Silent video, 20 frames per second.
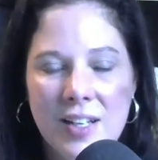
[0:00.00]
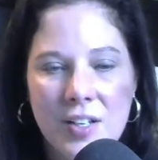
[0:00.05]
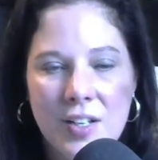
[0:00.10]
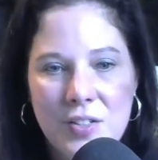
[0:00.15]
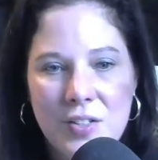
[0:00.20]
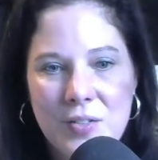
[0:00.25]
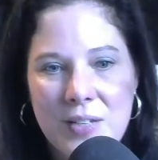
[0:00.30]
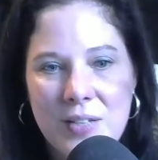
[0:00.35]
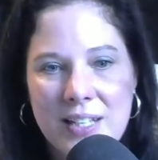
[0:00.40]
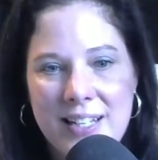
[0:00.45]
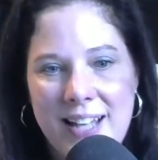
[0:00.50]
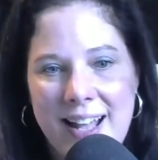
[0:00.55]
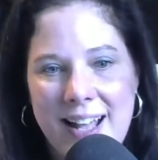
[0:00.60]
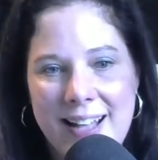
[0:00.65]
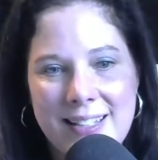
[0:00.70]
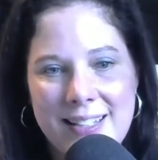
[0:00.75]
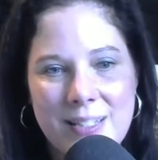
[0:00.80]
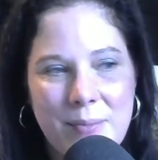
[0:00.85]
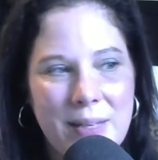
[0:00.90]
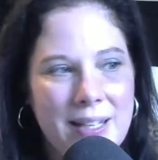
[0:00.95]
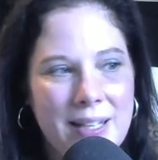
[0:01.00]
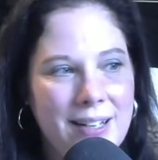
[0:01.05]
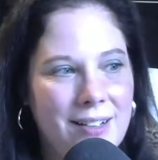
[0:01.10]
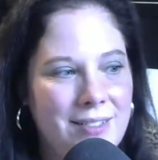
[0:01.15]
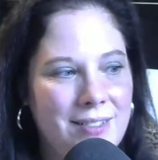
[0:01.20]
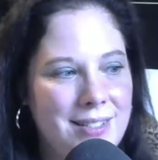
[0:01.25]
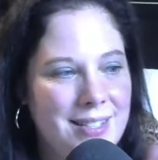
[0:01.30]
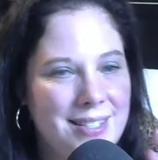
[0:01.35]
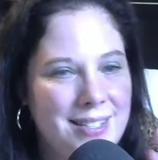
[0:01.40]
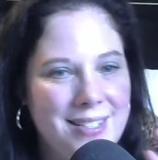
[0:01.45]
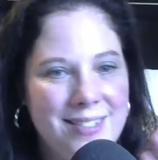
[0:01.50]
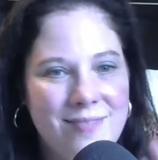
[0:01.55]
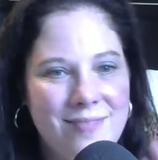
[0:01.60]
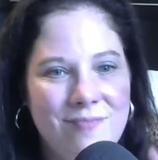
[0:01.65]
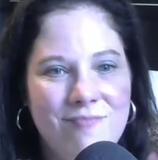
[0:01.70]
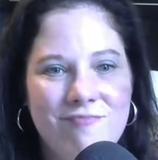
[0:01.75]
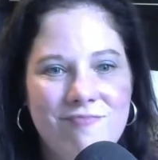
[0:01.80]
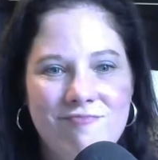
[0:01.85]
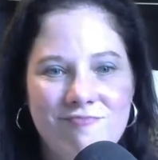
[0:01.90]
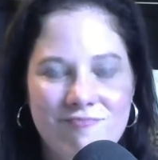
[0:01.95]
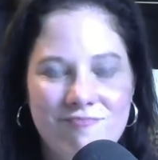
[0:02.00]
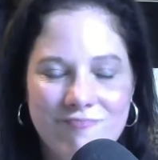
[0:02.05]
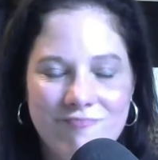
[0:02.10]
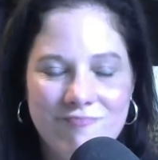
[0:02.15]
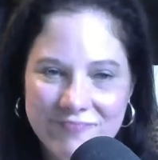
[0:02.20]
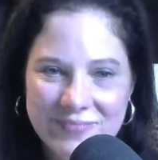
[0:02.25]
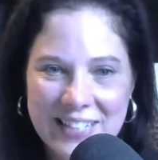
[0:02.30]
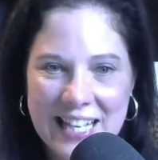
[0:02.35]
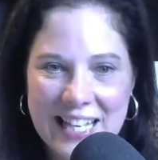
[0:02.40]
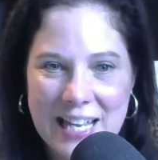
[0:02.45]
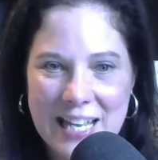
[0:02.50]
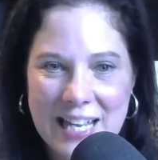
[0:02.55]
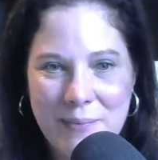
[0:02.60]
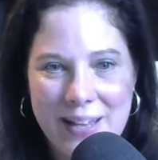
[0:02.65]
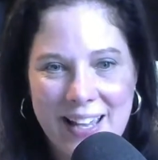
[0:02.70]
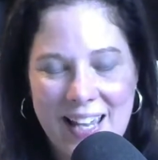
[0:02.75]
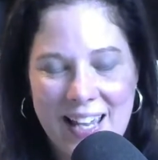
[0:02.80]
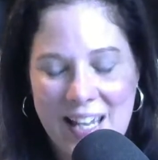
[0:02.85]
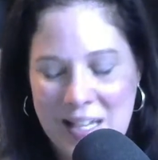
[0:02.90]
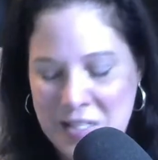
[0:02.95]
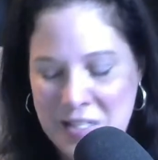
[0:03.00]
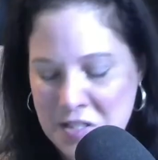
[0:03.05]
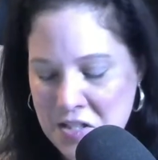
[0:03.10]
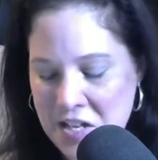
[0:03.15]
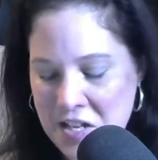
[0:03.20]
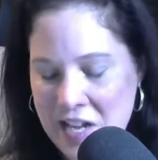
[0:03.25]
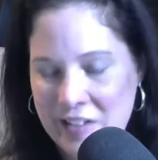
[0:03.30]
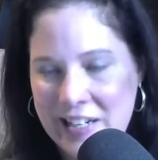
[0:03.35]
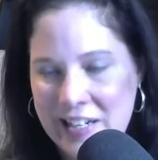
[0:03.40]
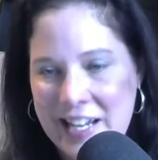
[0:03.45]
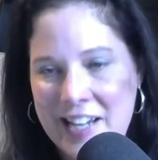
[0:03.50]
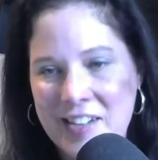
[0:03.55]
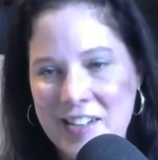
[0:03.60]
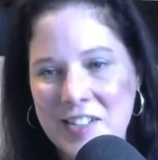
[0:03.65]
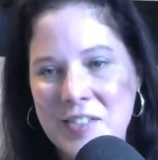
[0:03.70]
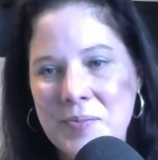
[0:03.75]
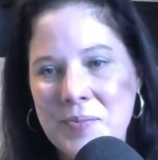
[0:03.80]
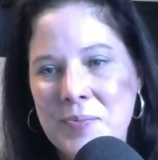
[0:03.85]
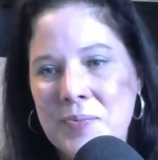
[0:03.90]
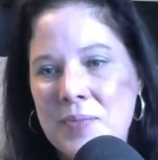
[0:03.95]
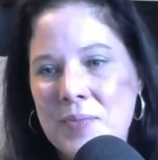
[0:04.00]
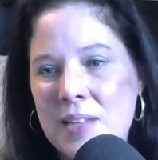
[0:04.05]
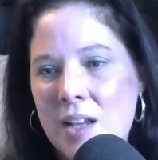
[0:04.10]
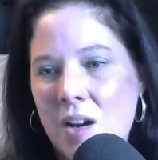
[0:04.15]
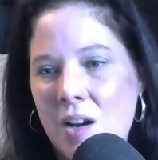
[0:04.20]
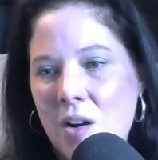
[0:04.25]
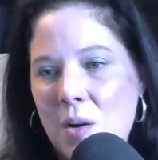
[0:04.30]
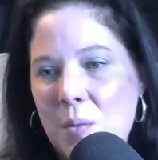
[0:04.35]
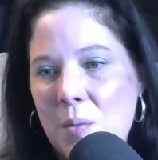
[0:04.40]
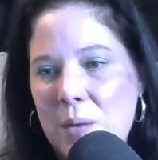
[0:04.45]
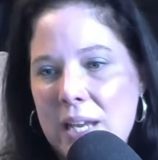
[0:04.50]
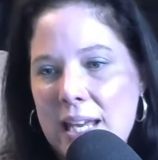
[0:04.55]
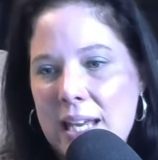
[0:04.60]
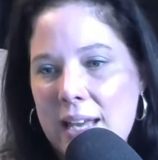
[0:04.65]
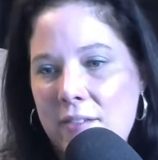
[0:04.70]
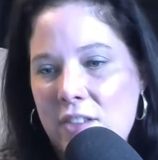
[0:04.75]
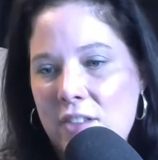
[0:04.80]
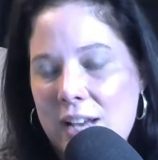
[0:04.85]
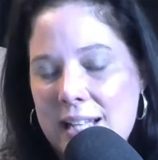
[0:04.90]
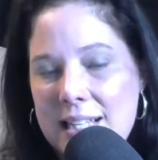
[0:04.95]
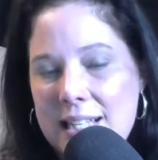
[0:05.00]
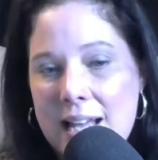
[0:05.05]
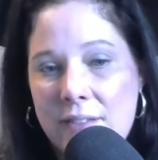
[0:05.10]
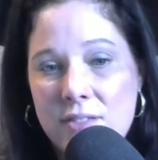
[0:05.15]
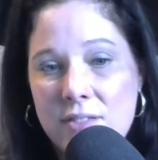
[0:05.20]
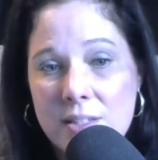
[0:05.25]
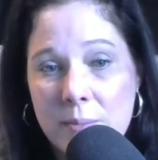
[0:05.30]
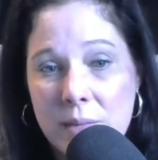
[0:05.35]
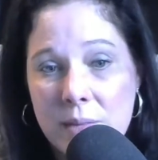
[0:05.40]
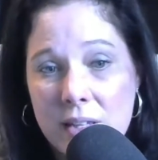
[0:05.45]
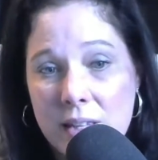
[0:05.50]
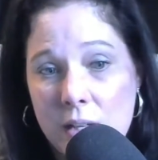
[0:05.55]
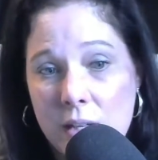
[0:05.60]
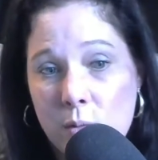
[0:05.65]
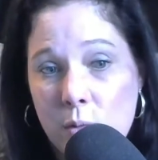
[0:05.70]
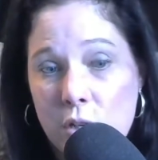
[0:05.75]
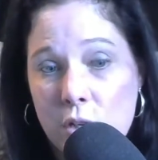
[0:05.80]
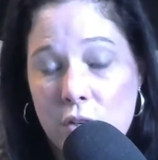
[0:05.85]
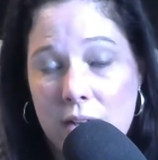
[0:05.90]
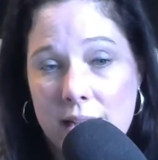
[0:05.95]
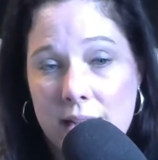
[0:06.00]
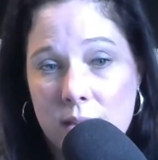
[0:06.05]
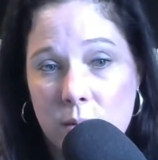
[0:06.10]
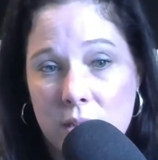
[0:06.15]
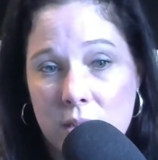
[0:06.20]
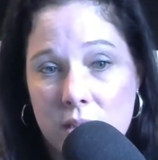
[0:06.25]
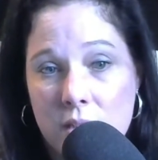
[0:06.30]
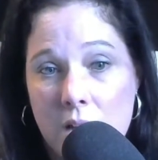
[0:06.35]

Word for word: you can ask me and I'll keep my hands down here. Or we, if you guys have something that you guys want to